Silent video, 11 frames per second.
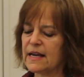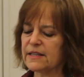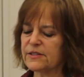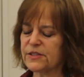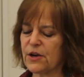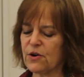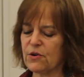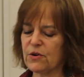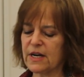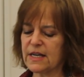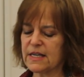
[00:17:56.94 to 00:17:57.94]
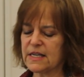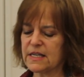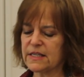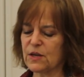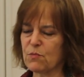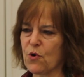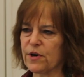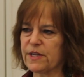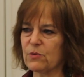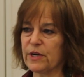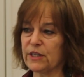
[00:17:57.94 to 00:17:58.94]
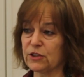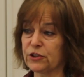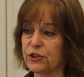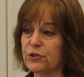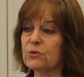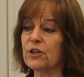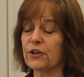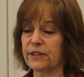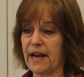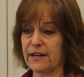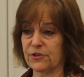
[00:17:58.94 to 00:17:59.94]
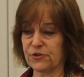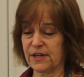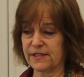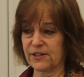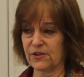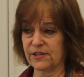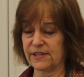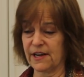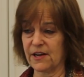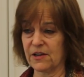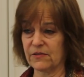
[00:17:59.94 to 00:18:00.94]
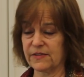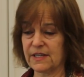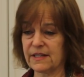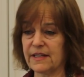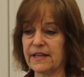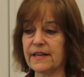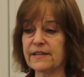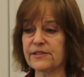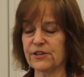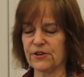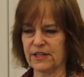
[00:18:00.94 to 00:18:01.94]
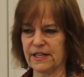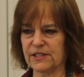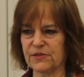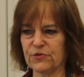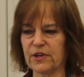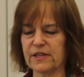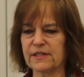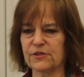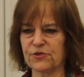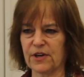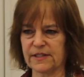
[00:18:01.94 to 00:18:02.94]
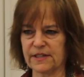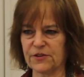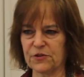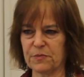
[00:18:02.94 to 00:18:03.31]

So the more that we do learn how to trust ourselves, the easier it is for us to trust other